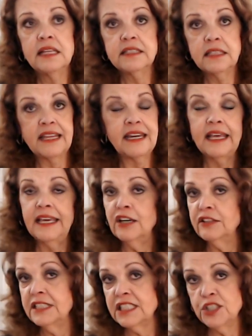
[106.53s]
and you
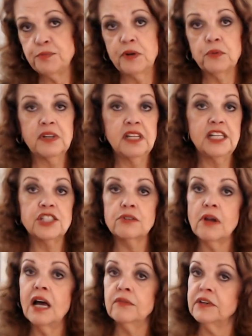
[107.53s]
know, this has been really
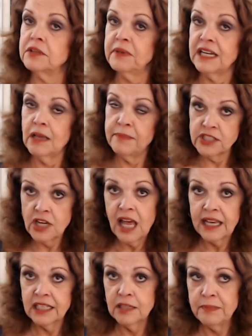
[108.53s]
strong with me, and I've been
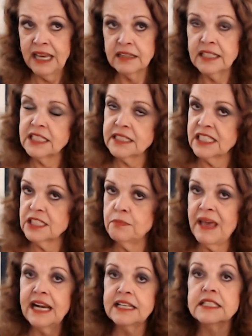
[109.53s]
talking about this,
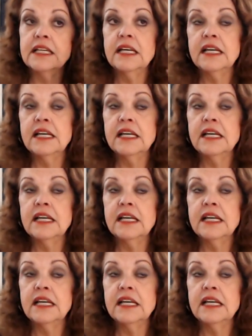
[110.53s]
expect